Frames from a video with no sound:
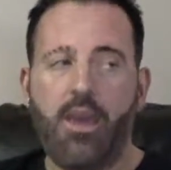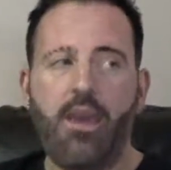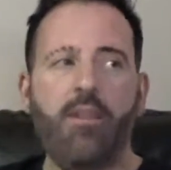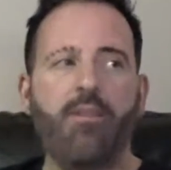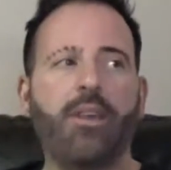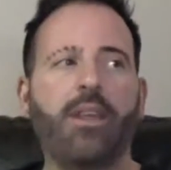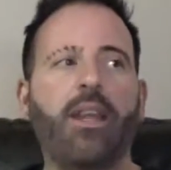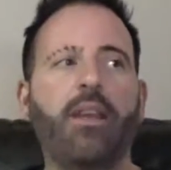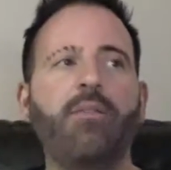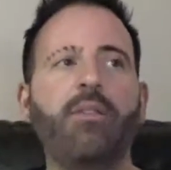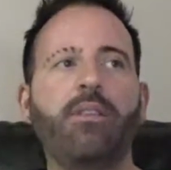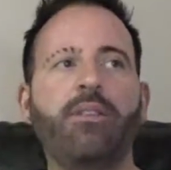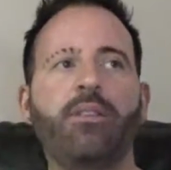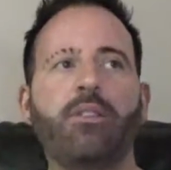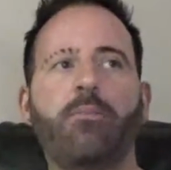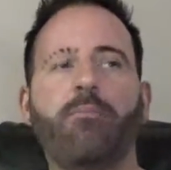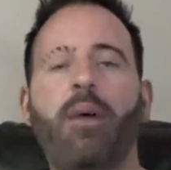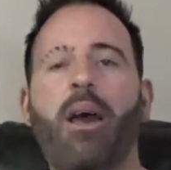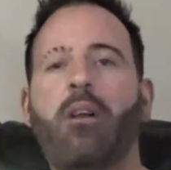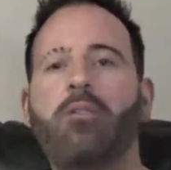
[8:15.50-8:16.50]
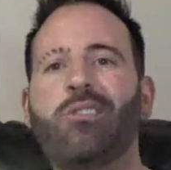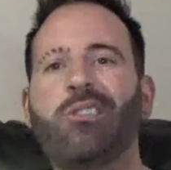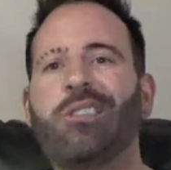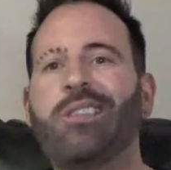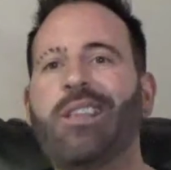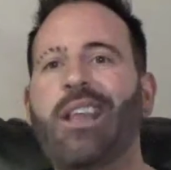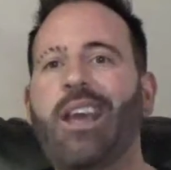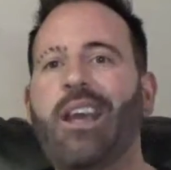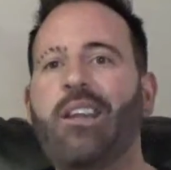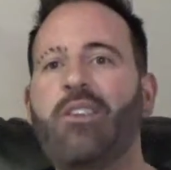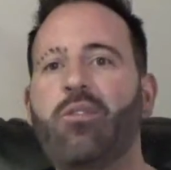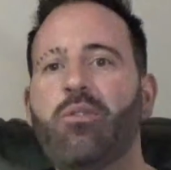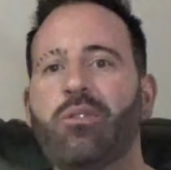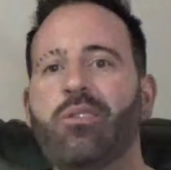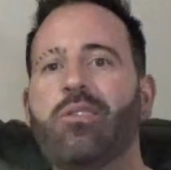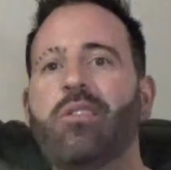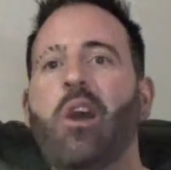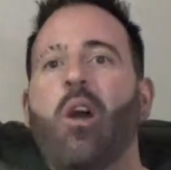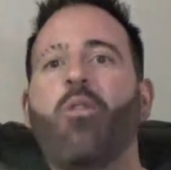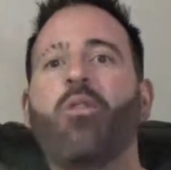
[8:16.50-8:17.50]
Forgiveness is about just letting
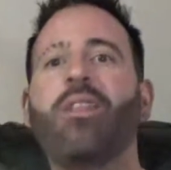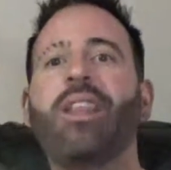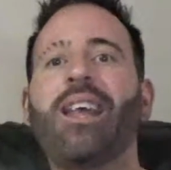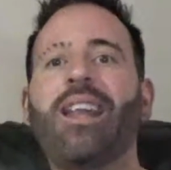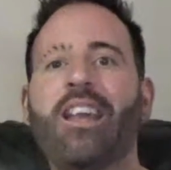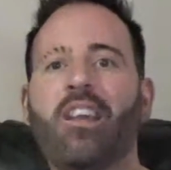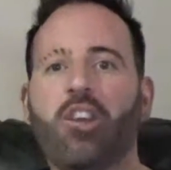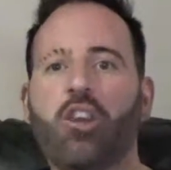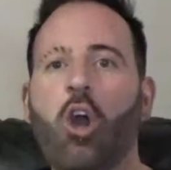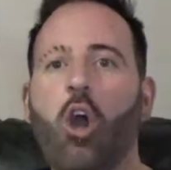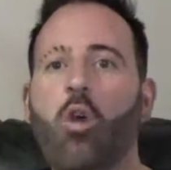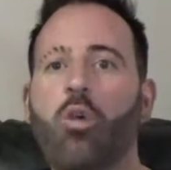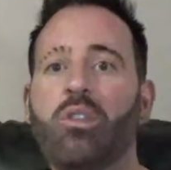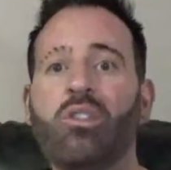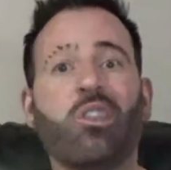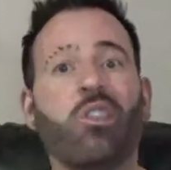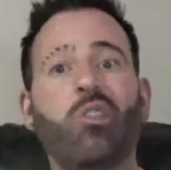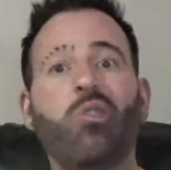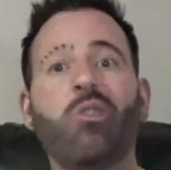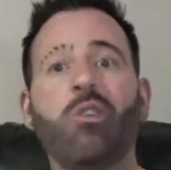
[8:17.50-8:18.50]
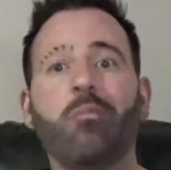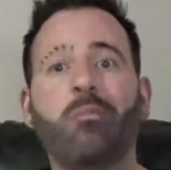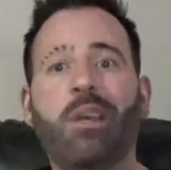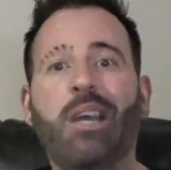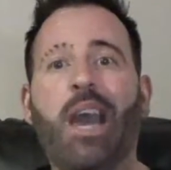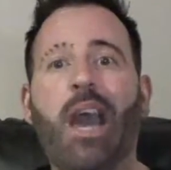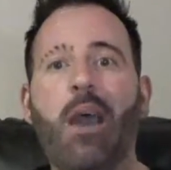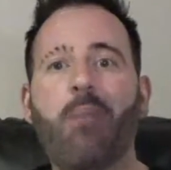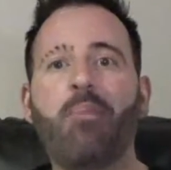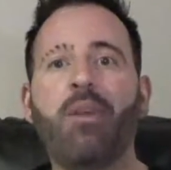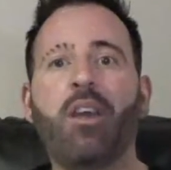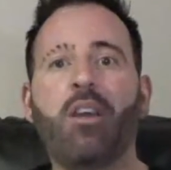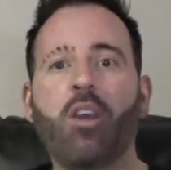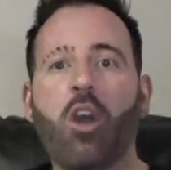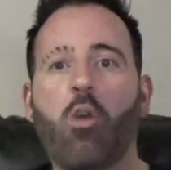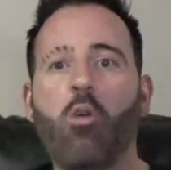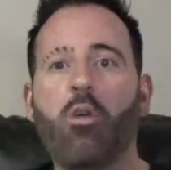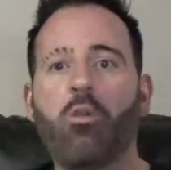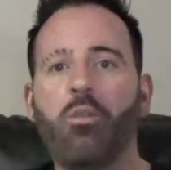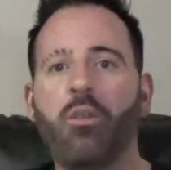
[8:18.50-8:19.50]
yourself let it go so you can be happy and
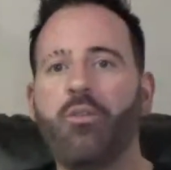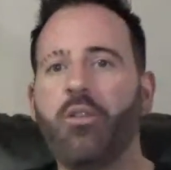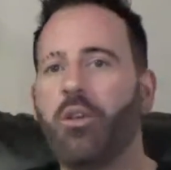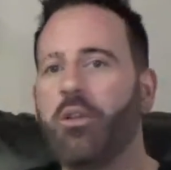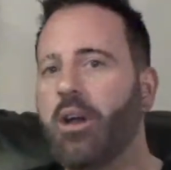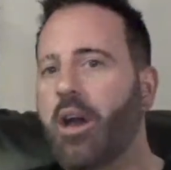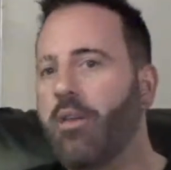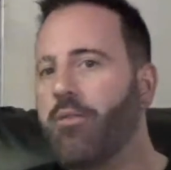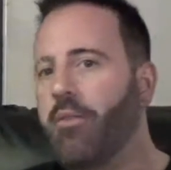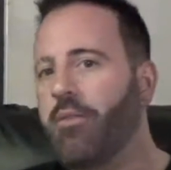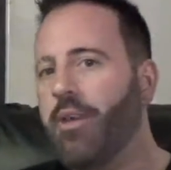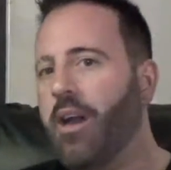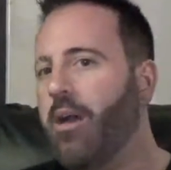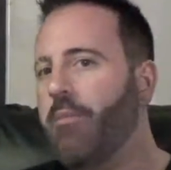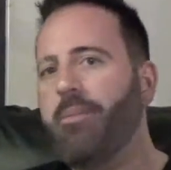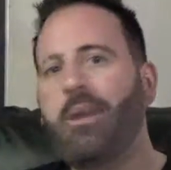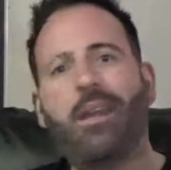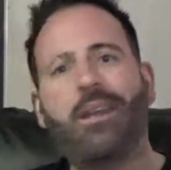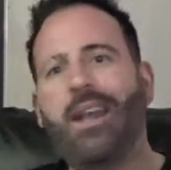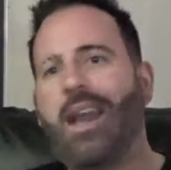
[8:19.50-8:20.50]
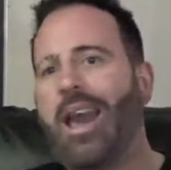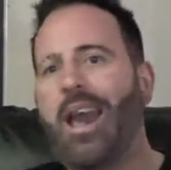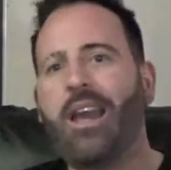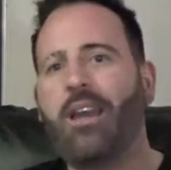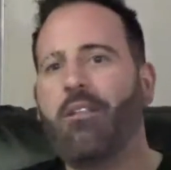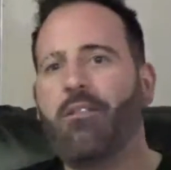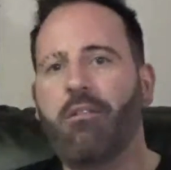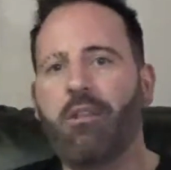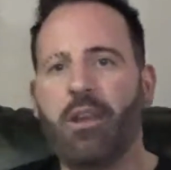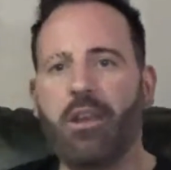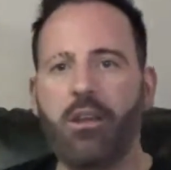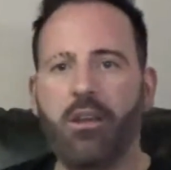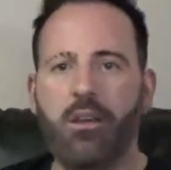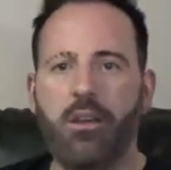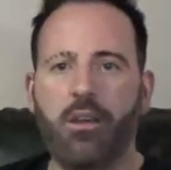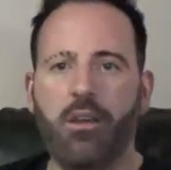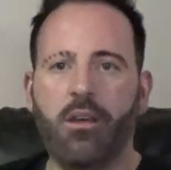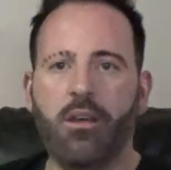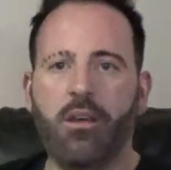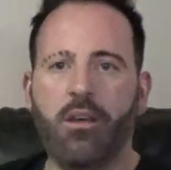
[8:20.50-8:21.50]
go on with your life without being angry
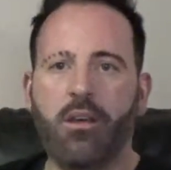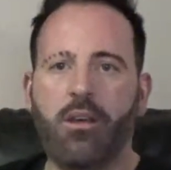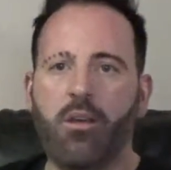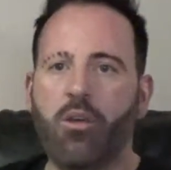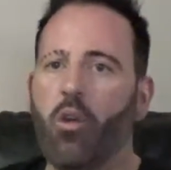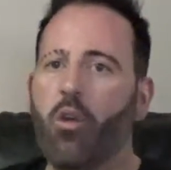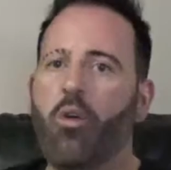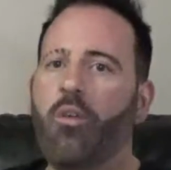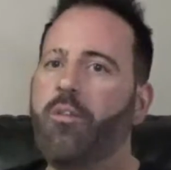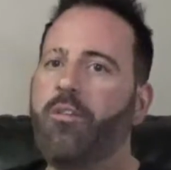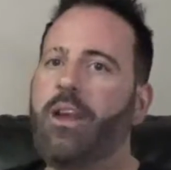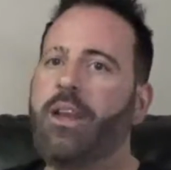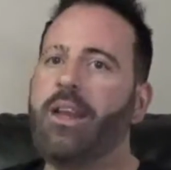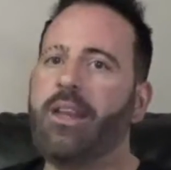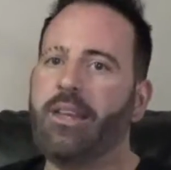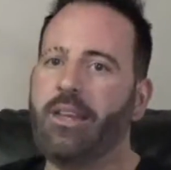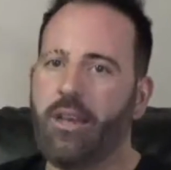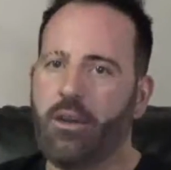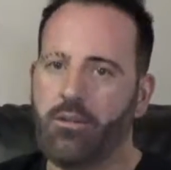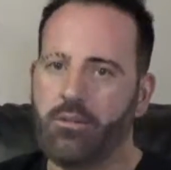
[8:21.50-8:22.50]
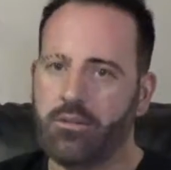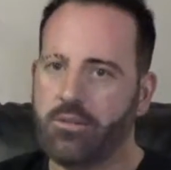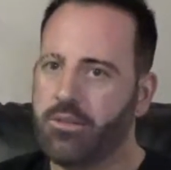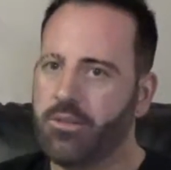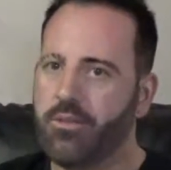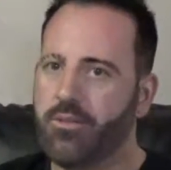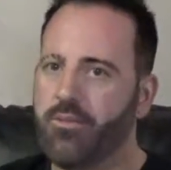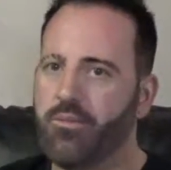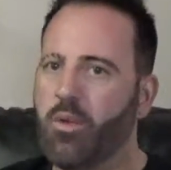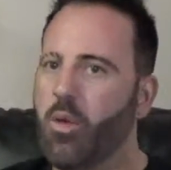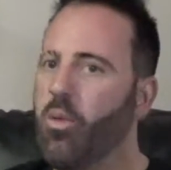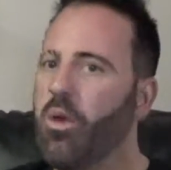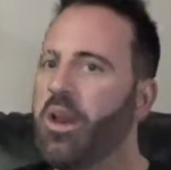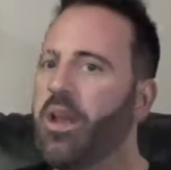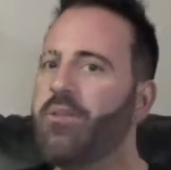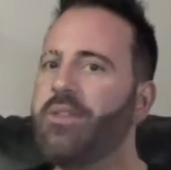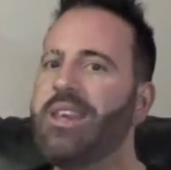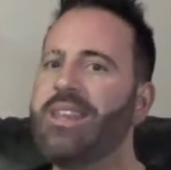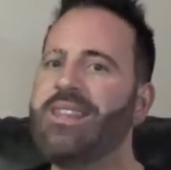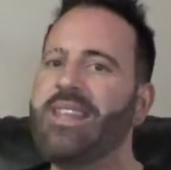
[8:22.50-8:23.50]
or feeling guilt or
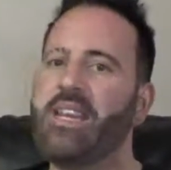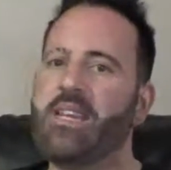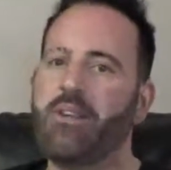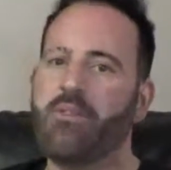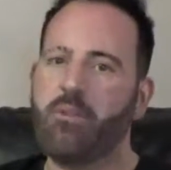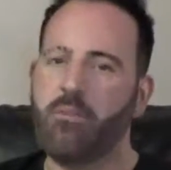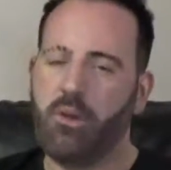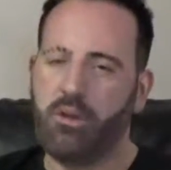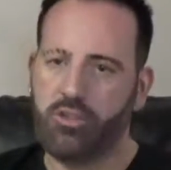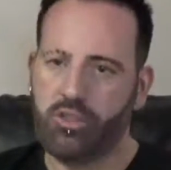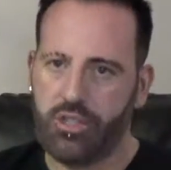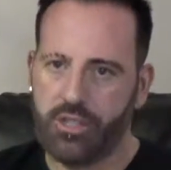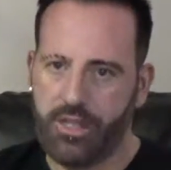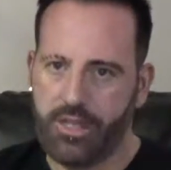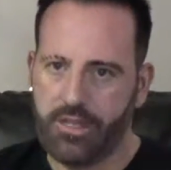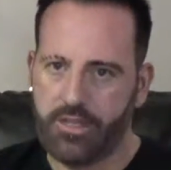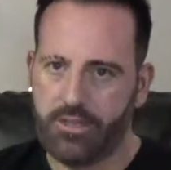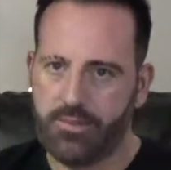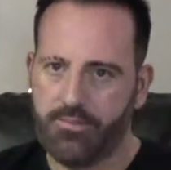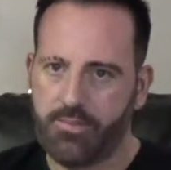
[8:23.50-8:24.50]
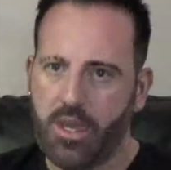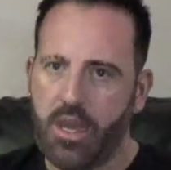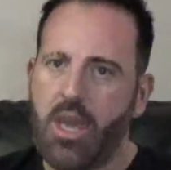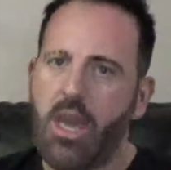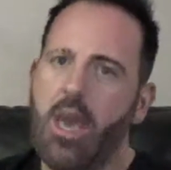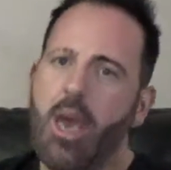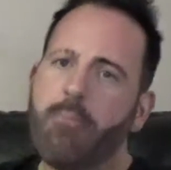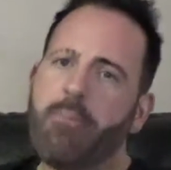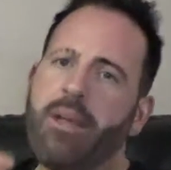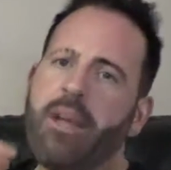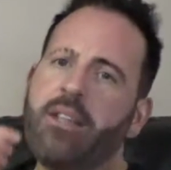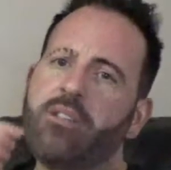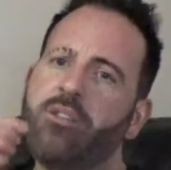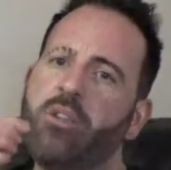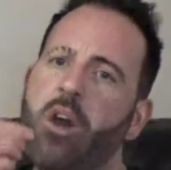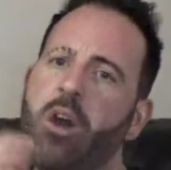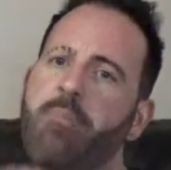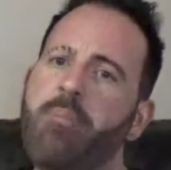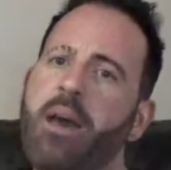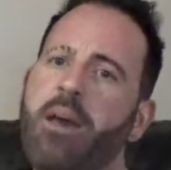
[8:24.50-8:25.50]
whatever that negative emotion is. But it's
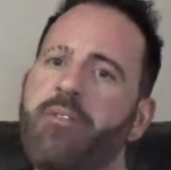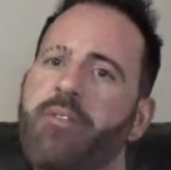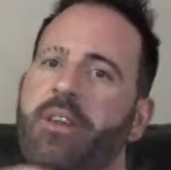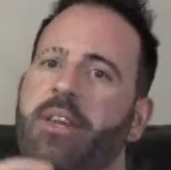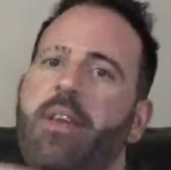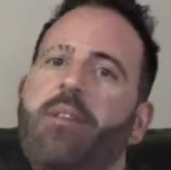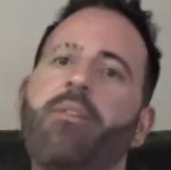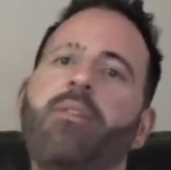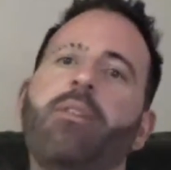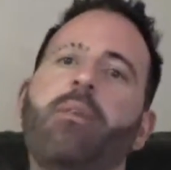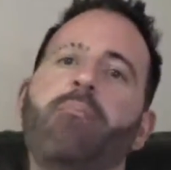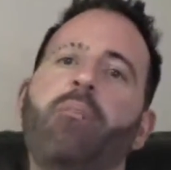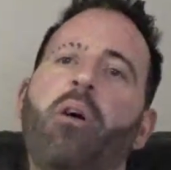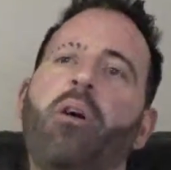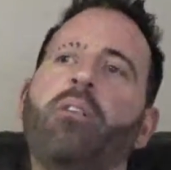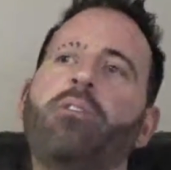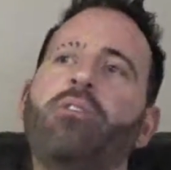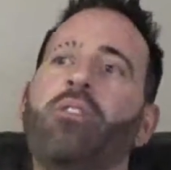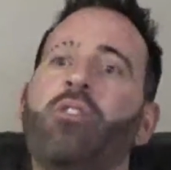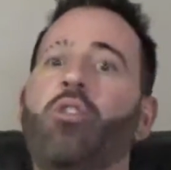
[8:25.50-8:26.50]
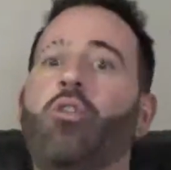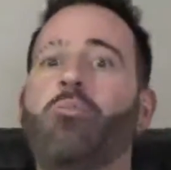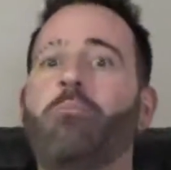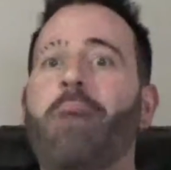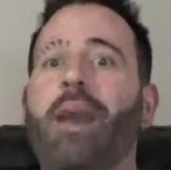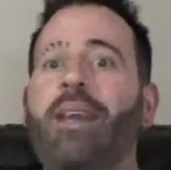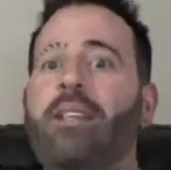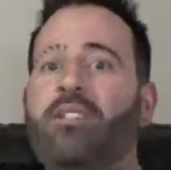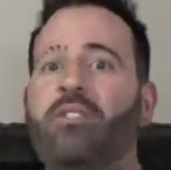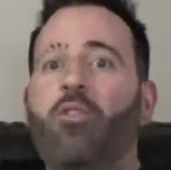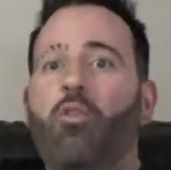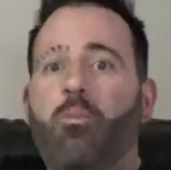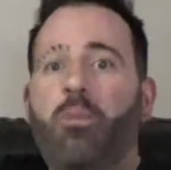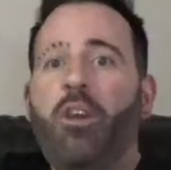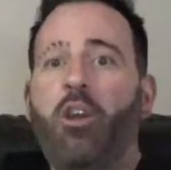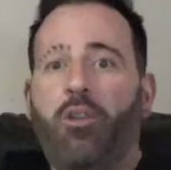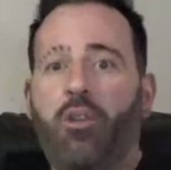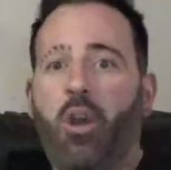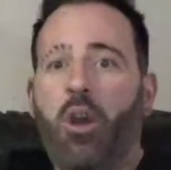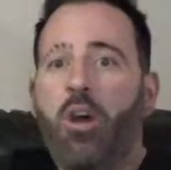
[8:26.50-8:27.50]
not about forgiving the person who may still be
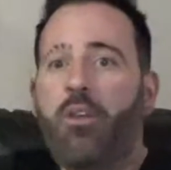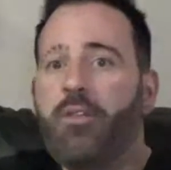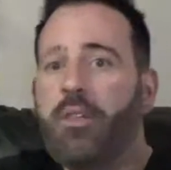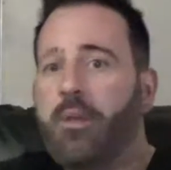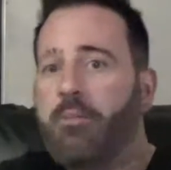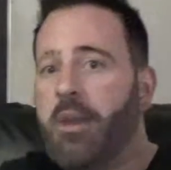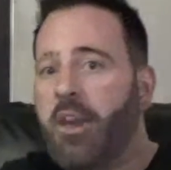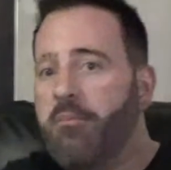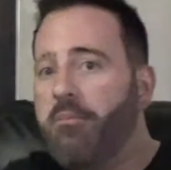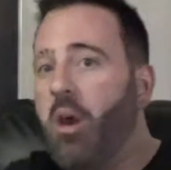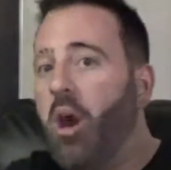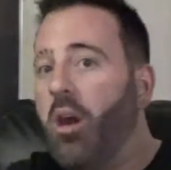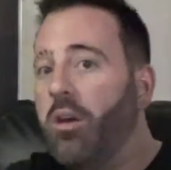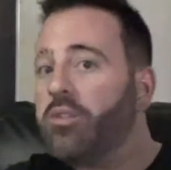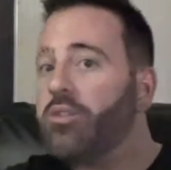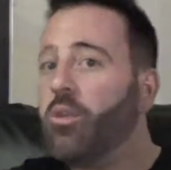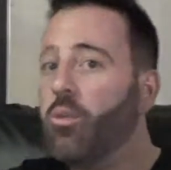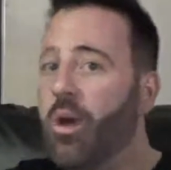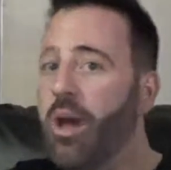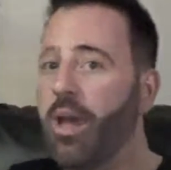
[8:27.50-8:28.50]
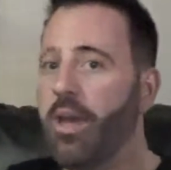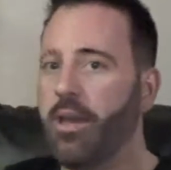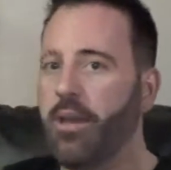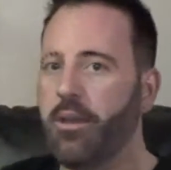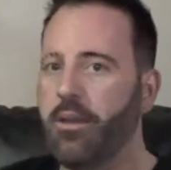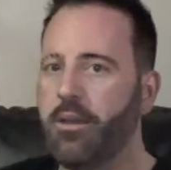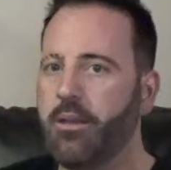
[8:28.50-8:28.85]
on earth, they may have passed away.